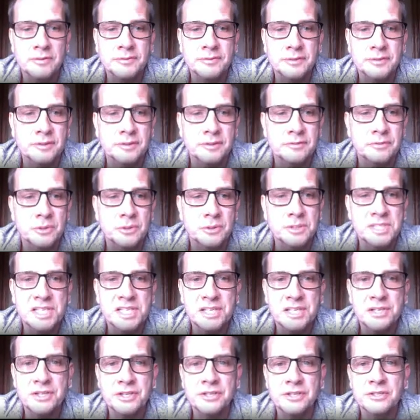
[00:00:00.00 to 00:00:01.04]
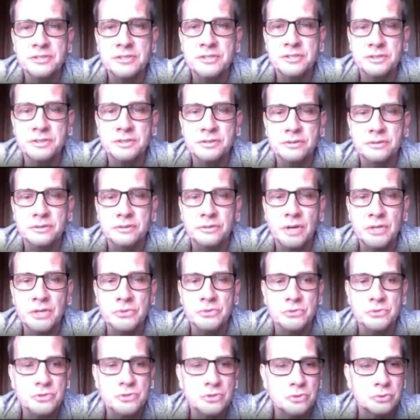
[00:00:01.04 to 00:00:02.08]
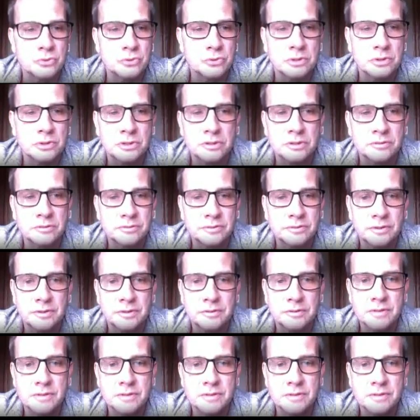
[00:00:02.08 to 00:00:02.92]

for 14 years in graduate school of